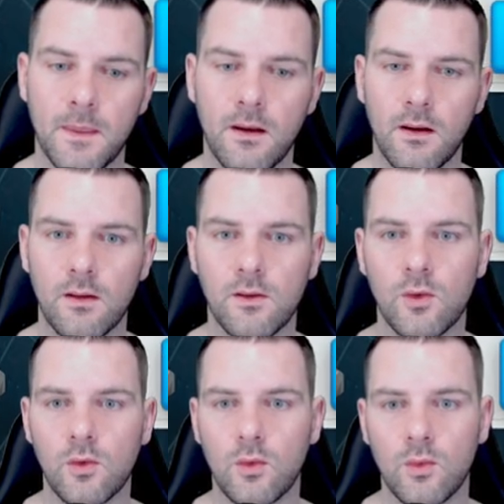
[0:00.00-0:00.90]

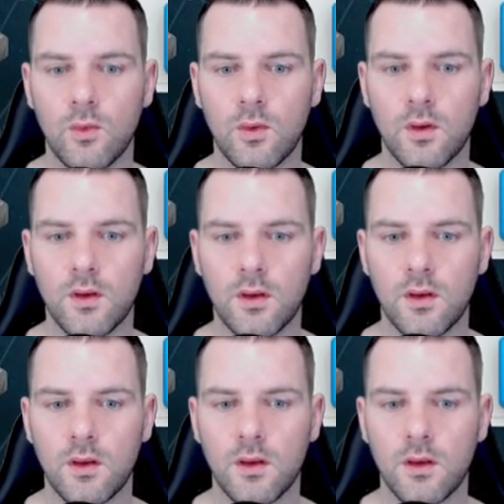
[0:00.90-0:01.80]
Oh.
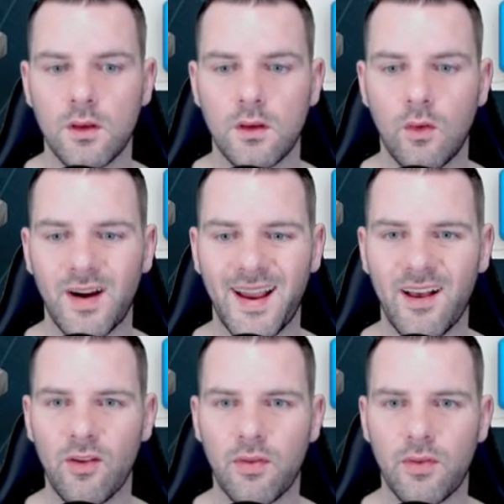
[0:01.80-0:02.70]
Or
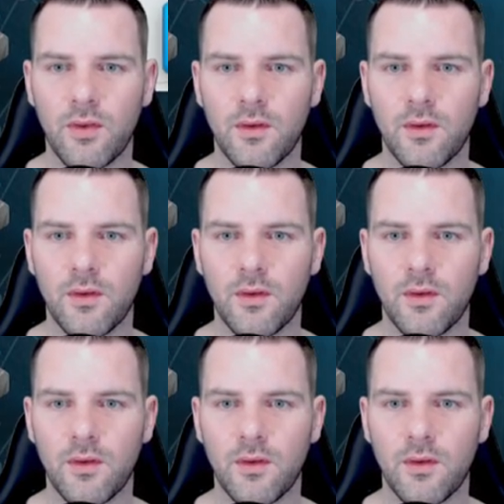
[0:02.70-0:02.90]
health.